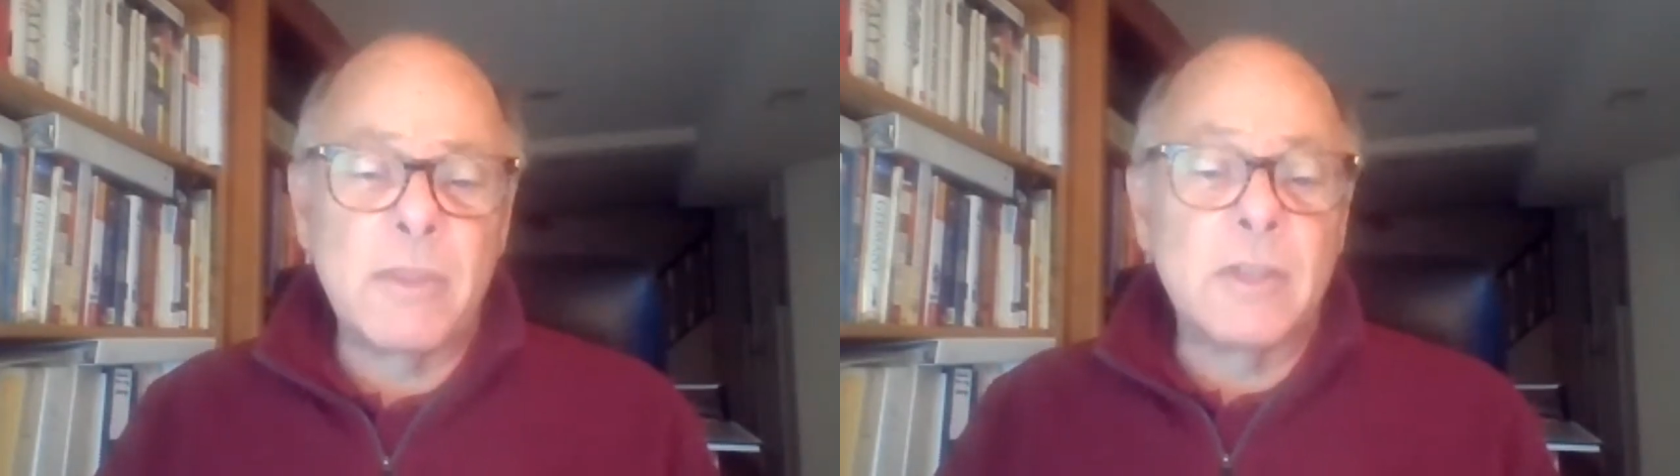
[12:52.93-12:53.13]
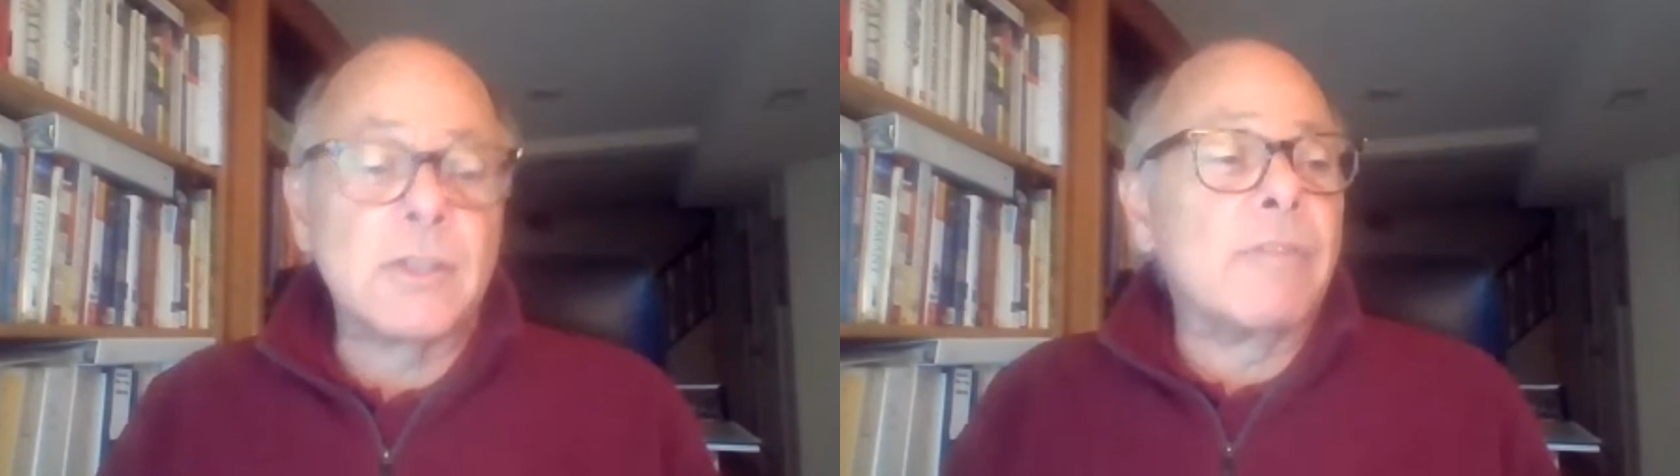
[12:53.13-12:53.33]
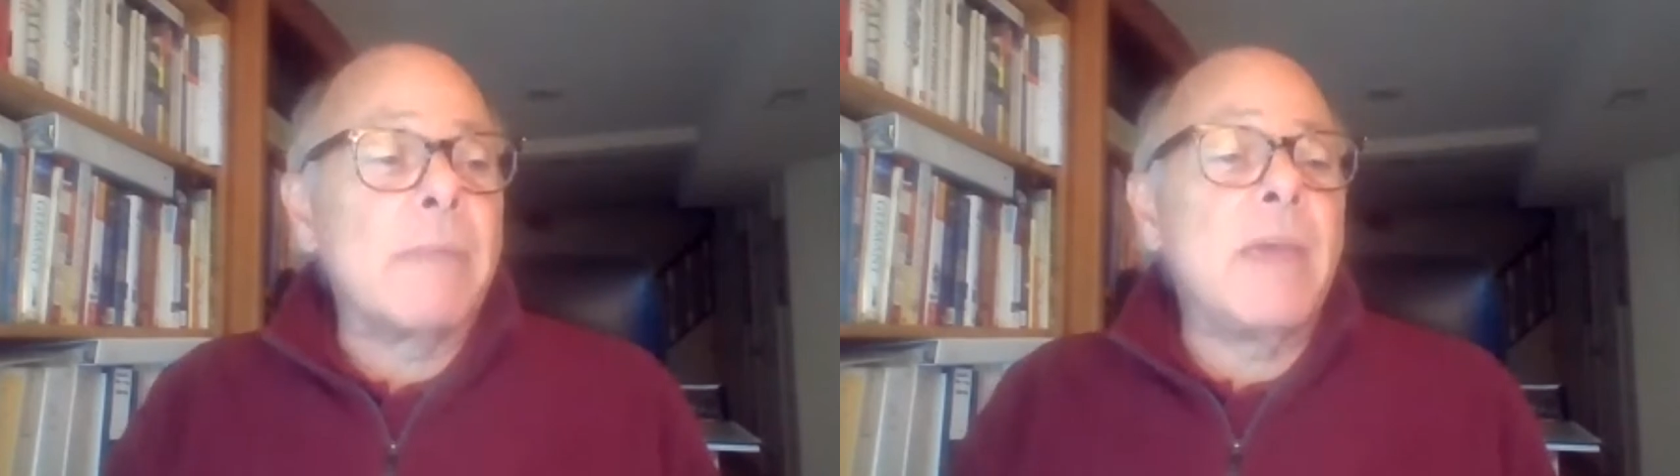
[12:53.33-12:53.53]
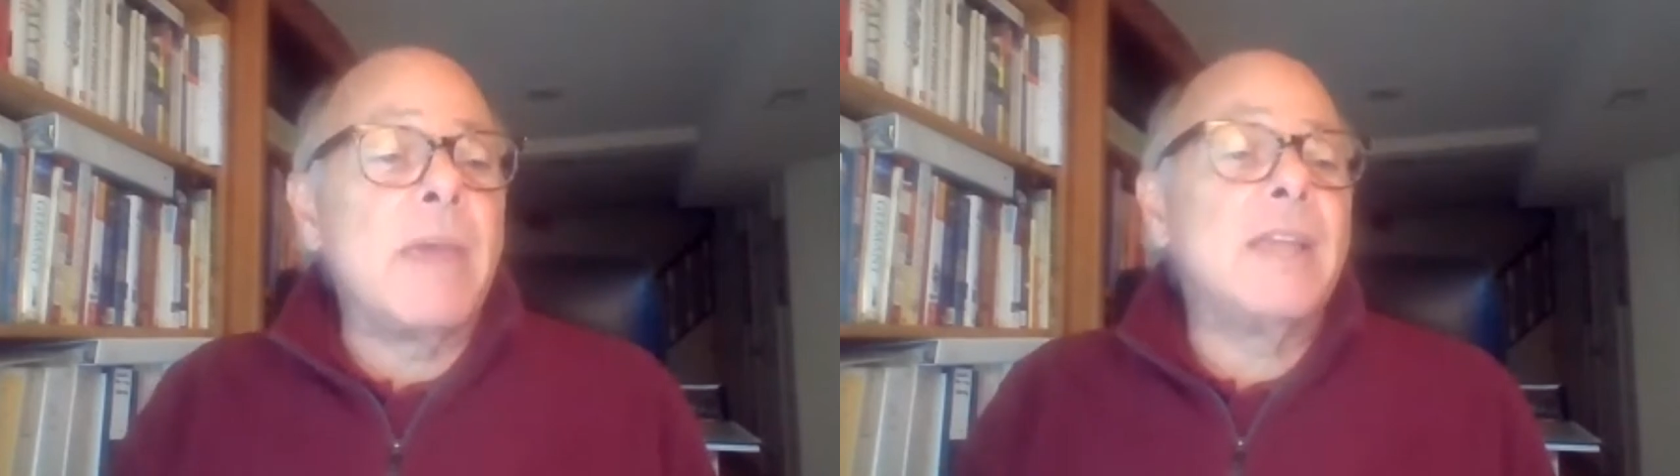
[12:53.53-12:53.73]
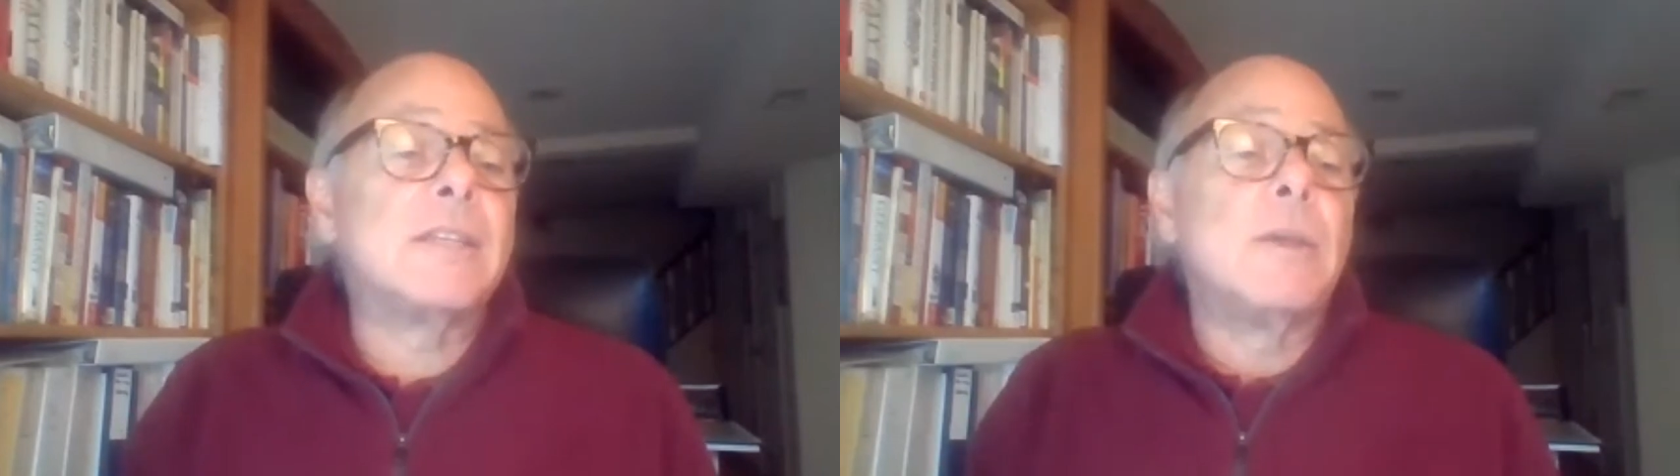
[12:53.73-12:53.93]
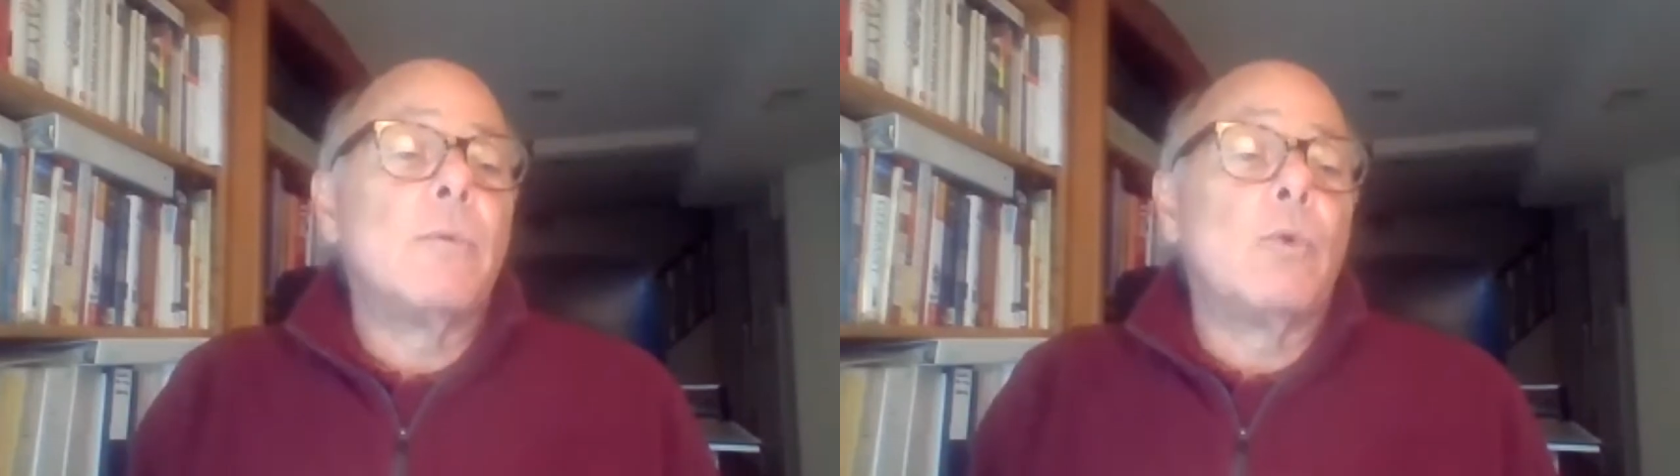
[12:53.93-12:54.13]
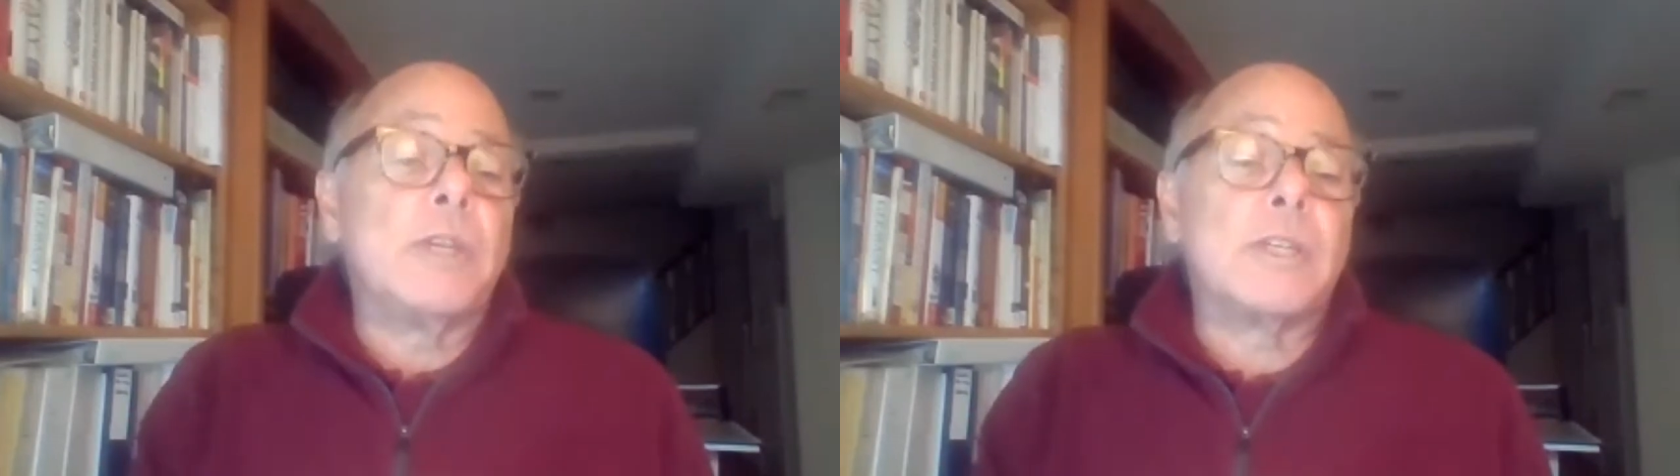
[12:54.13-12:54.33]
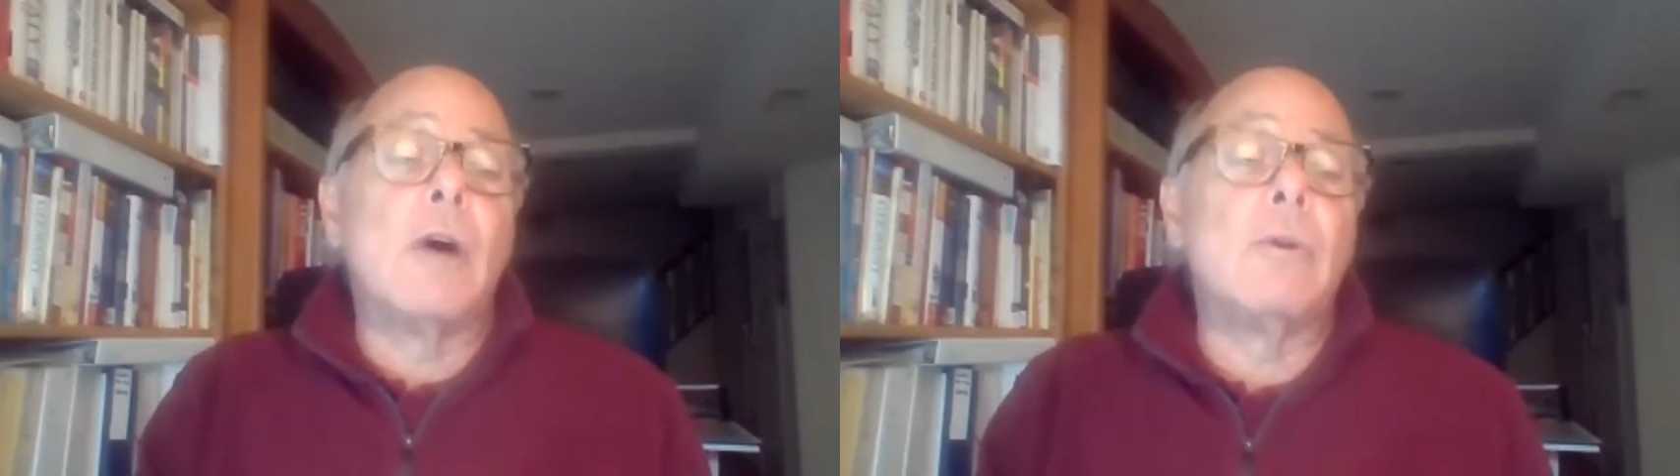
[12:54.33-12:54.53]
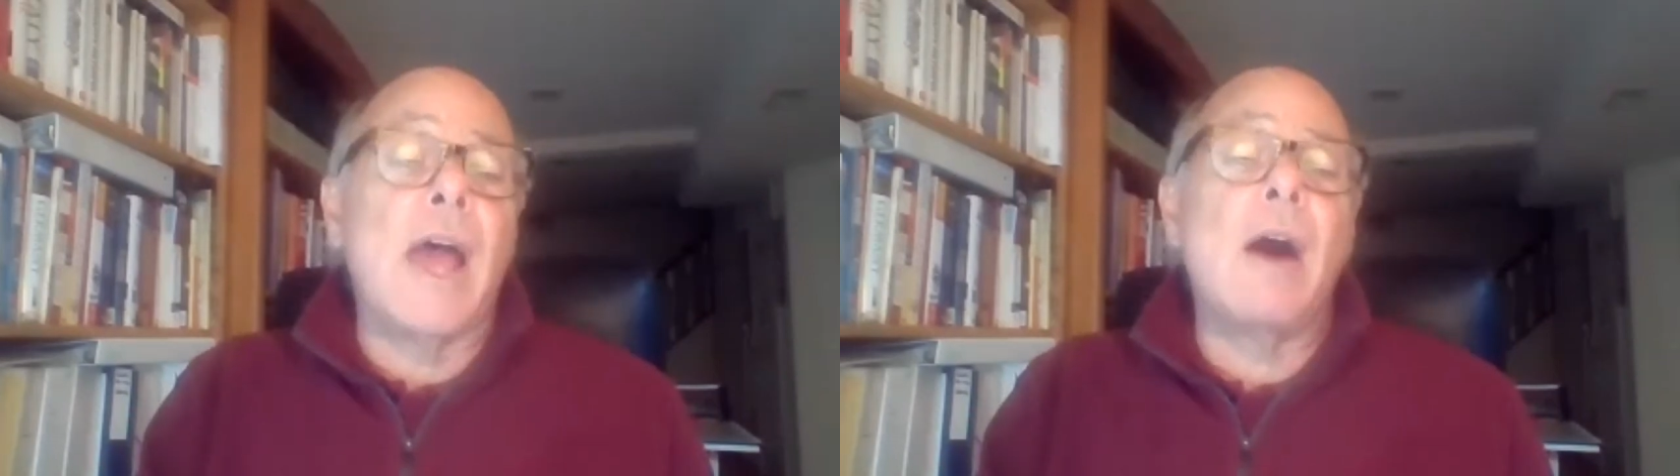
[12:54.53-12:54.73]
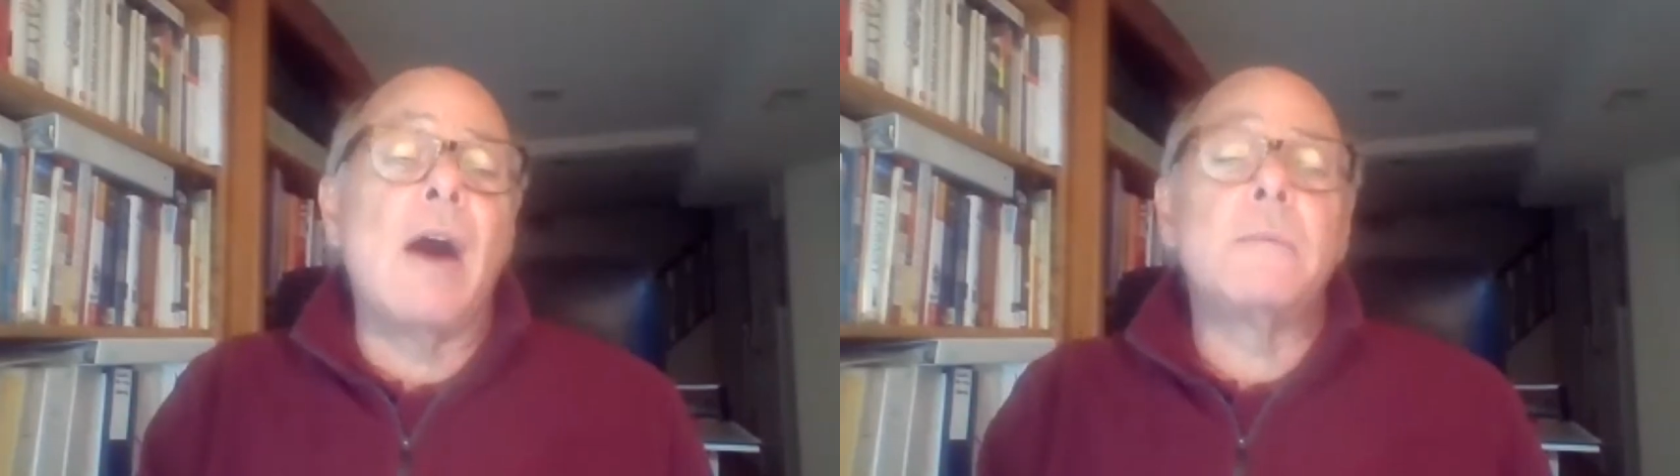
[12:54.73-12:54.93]
So if that means we slow
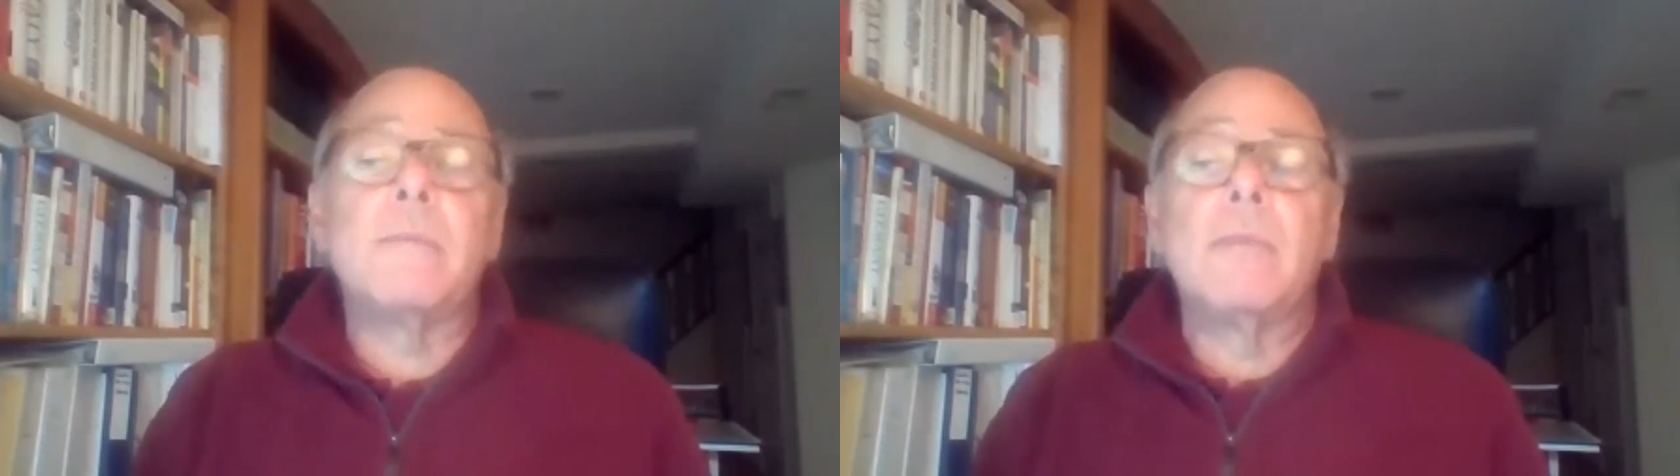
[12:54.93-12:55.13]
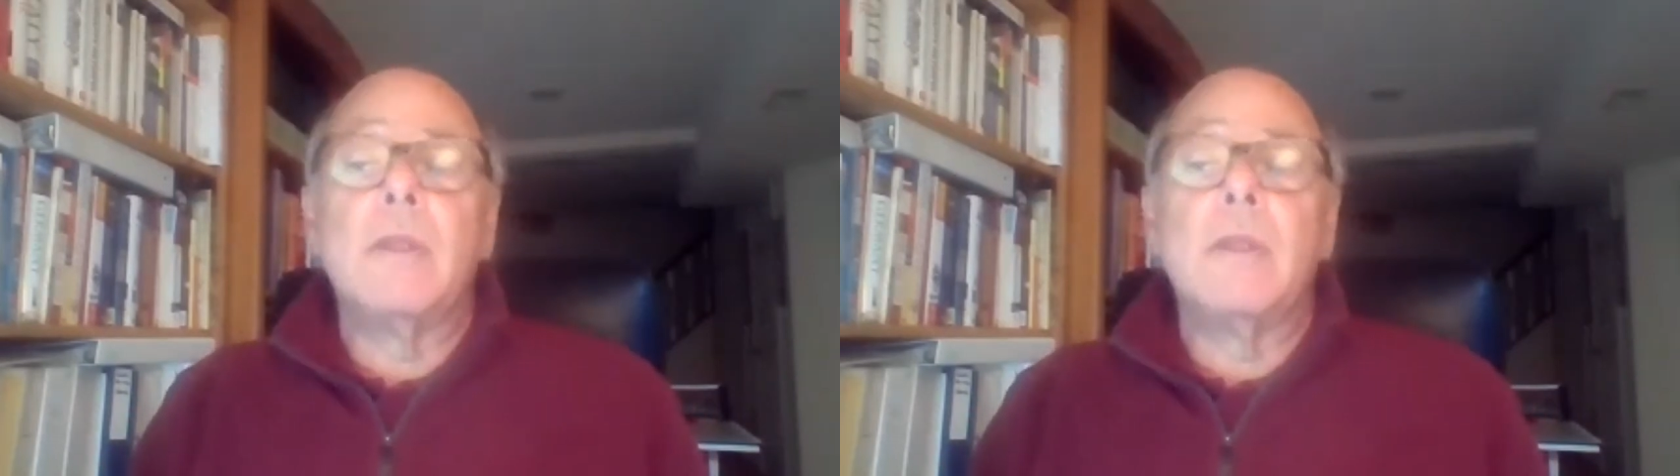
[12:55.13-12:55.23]
down,